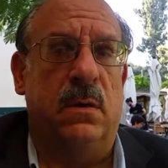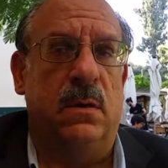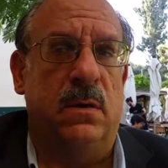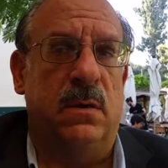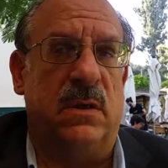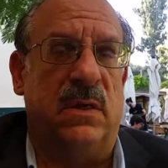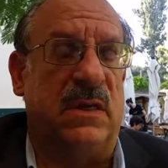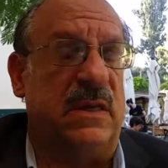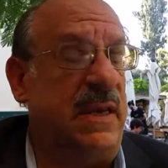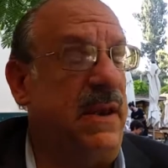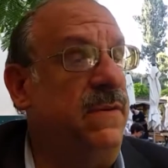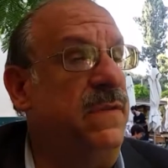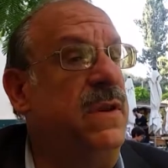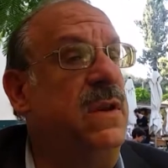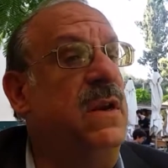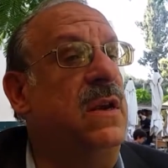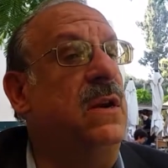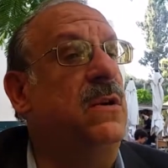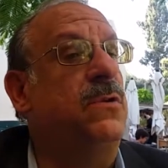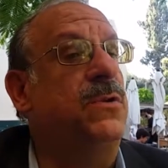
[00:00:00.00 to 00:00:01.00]

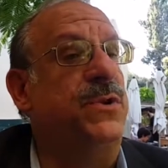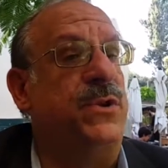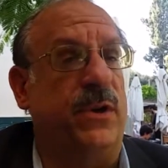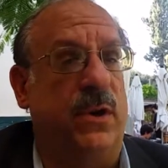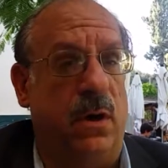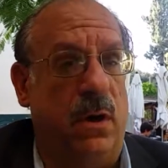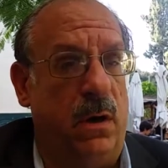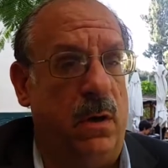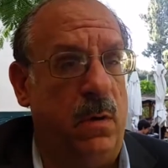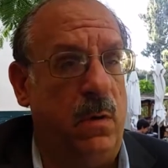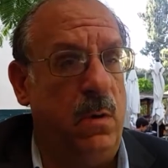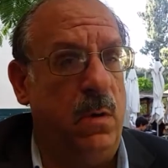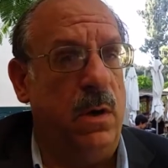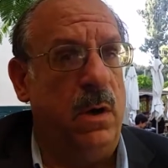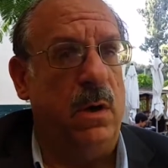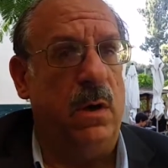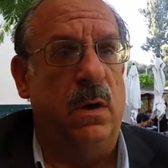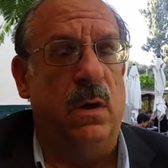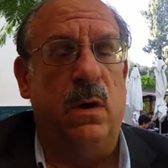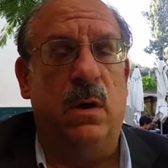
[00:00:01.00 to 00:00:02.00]
7 years ago,
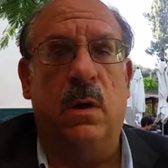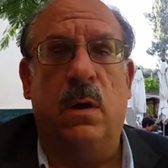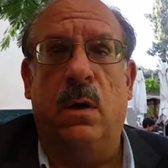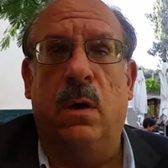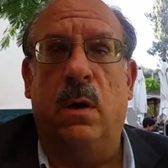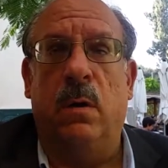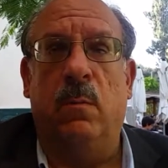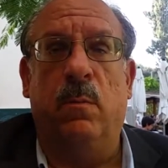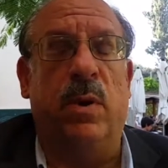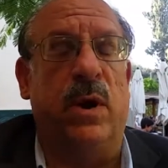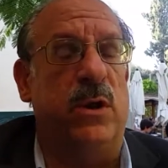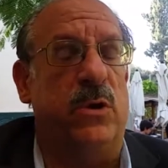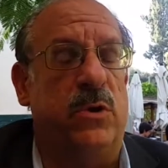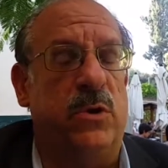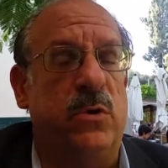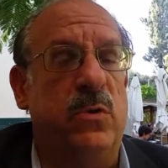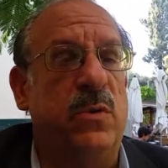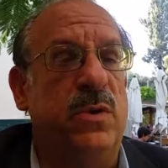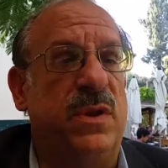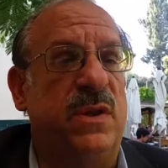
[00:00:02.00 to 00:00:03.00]
but
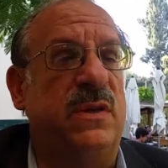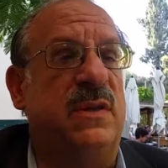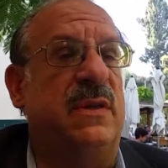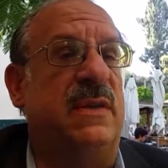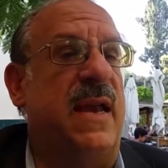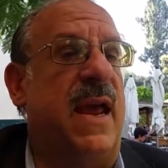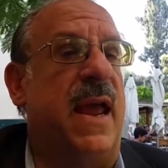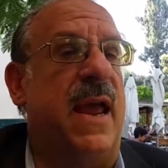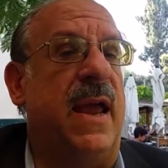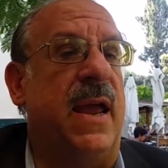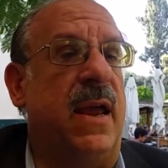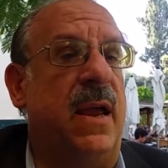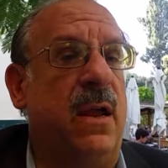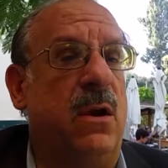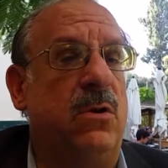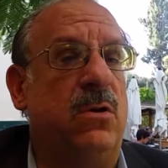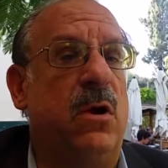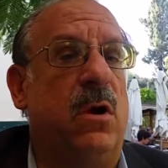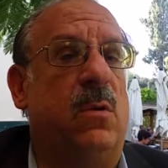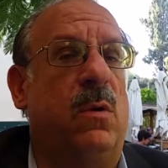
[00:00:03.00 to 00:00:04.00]
to this day,
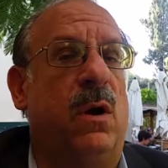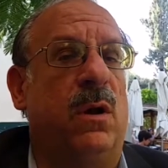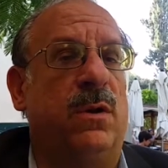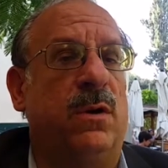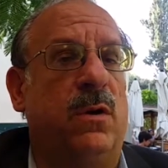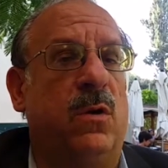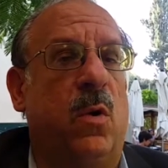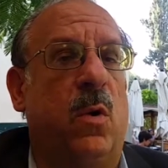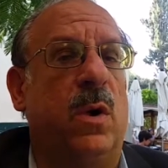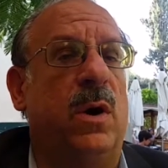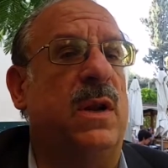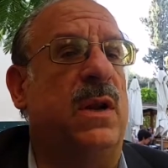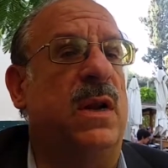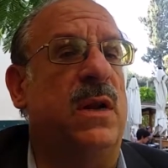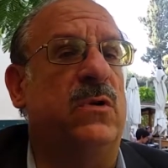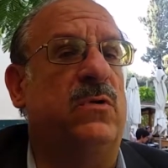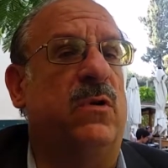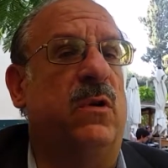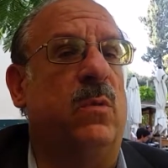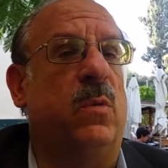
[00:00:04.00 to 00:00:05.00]
no other court in
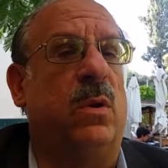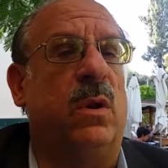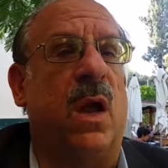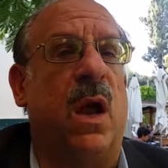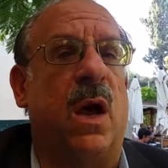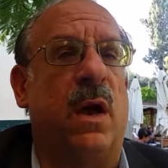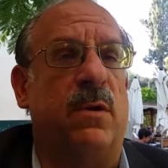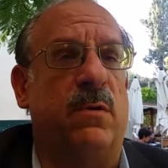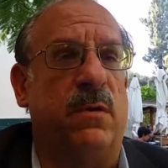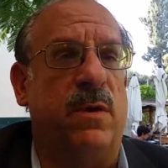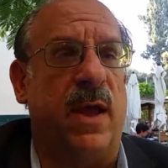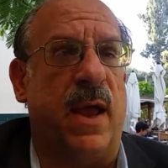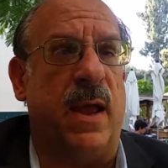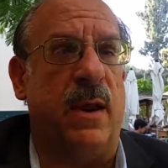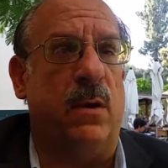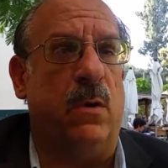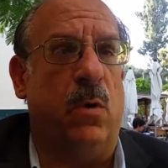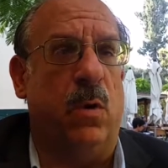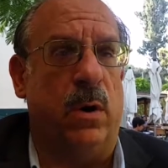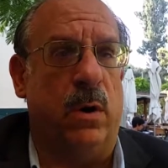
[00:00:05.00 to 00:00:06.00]
Israel will honor that
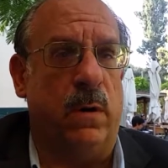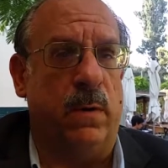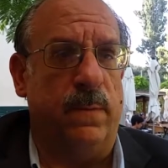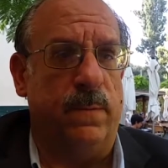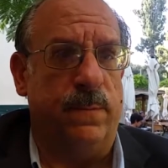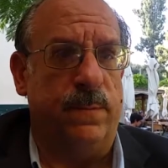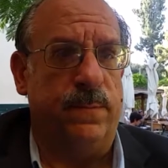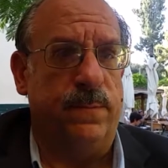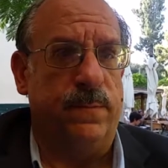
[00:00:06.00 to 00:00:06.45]
order.